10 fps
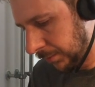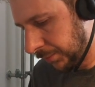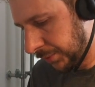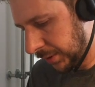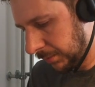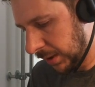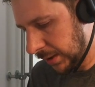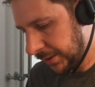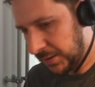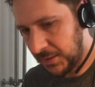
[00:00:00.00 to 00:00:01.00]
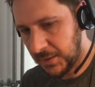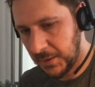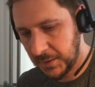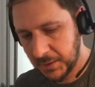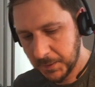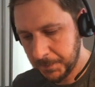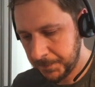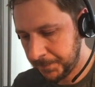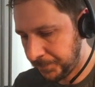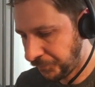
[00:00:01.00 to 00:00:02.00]
putting me at 6.
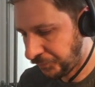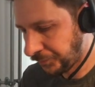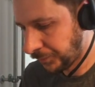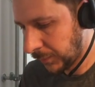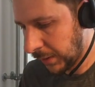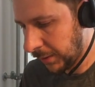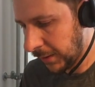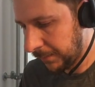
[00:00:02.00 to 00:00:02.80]
Okay.